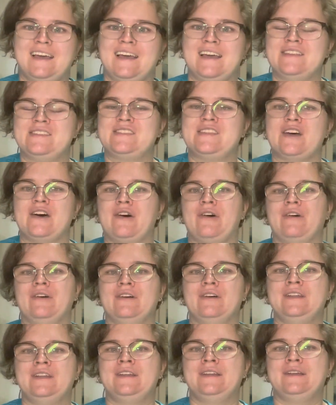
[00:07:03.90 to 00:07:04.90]
and so
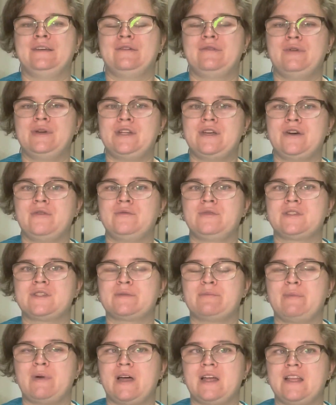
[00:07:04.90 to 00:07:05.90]
we don't,
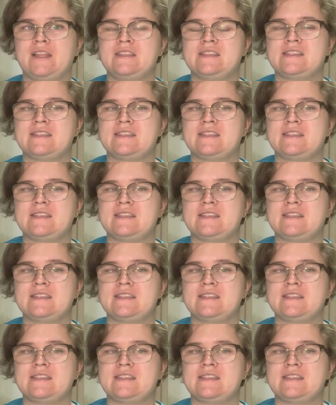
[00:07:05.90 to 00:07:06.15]
but